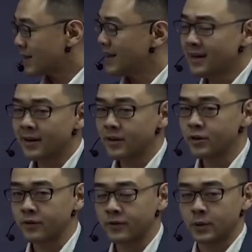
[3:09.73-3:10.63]
In an
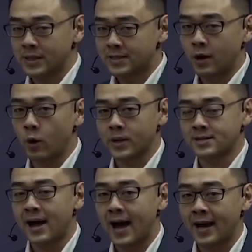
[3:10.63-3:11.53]
interview, it's
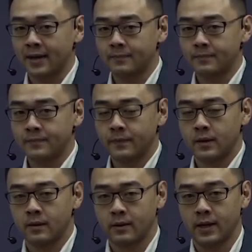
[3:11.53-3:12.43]
always I,
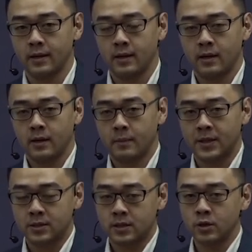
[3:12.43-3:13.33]
okay?
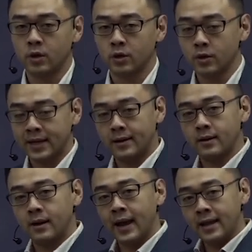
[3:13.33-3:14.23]
But you can
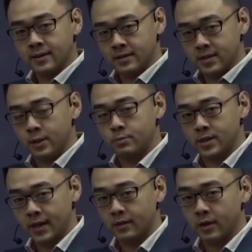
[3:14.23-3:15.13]
let the team
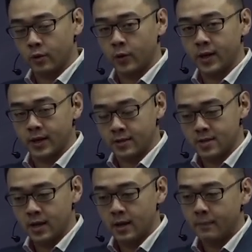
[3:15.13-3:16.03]
take the credit,
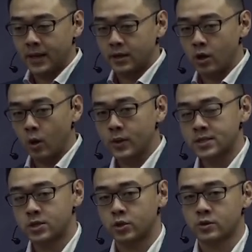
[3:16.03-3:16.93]
but
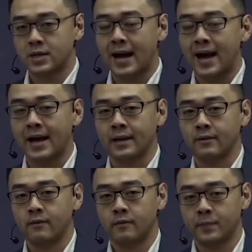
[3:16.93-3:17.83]
always use I
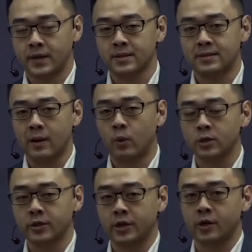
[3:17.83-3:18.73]
because they want
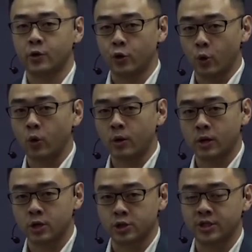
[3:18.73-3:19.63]
to hear your
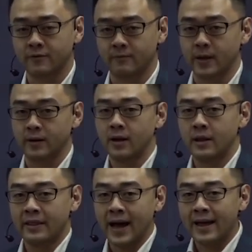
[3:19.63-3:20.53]
achievement,
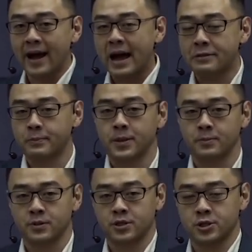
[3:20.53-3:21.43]
not other
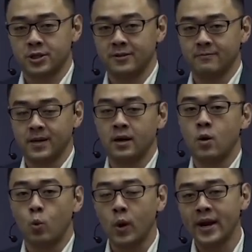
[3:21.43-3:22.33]
people's achievement.
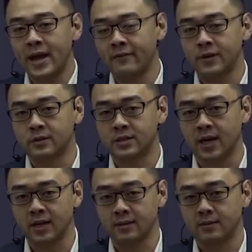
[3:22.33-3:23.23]
What have you
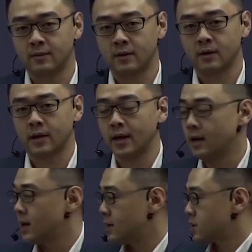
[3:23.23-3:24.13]
done, okay?
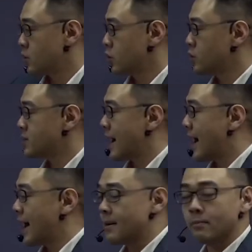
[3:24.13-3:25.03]
So use
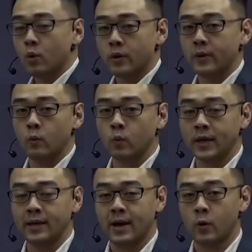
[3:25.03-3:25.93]
I more than
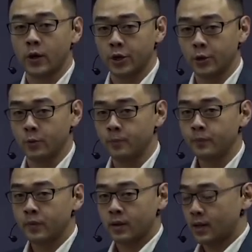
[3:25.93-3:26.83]
we or you,
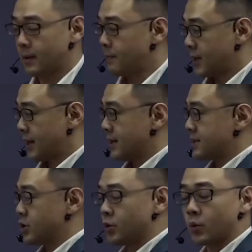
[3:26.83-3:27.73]
okay?
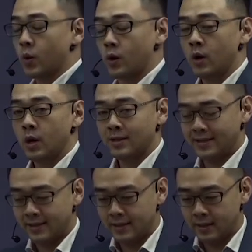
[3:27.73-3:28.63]
Because
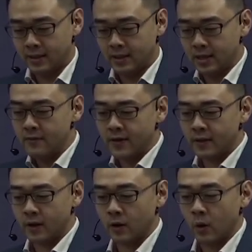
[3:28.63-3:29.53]
even
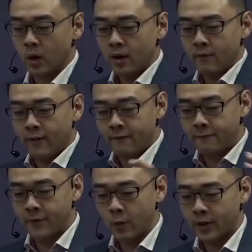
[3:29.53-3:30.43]
though the
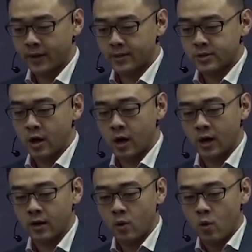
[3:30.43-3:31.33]
focus
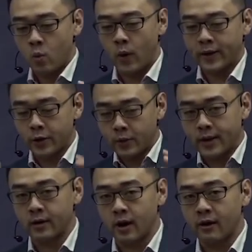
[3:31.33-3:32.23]
on what you
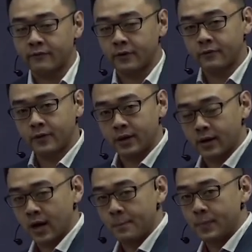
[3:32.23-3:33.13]
can offer for the
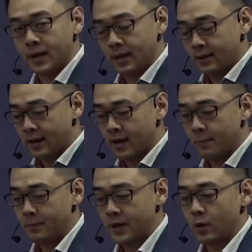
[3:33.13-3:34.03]

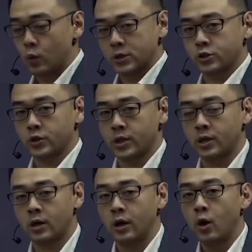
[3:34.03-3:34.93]
company wants to
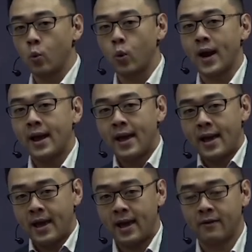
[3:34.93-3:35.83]
hear what
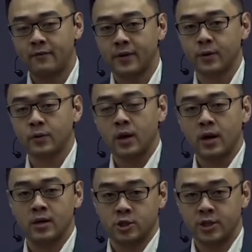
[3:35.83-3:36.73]
have you
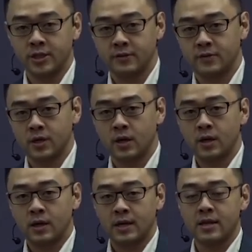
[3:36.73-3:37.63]
achieved
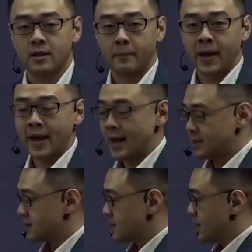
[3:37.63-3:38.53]
in the
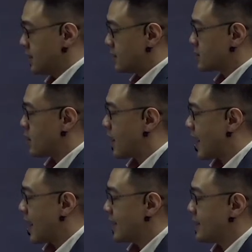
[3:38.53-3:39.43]
past. So
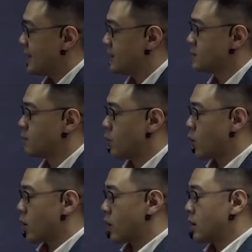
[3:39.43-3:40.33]
I is
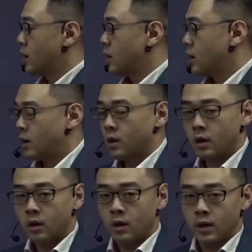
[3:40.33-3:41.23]
more
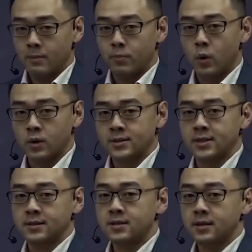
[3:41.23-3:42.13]

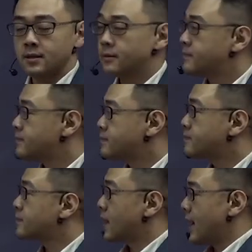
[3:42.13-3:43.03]
important.
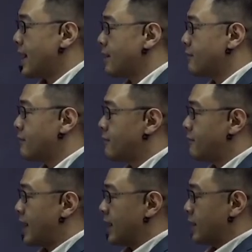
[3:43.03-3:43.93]
And
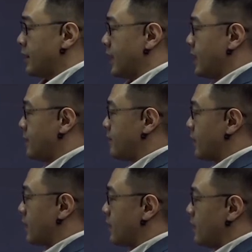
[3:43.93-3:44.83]
finally,
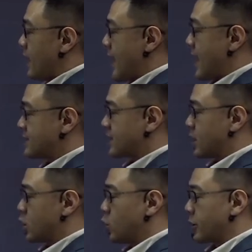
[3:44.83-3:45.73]
ask
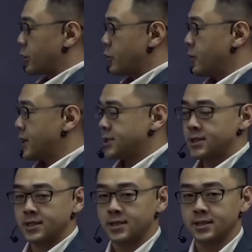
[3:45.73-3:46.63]
good
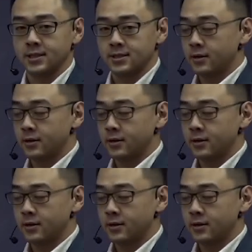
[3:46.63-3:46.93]
questions.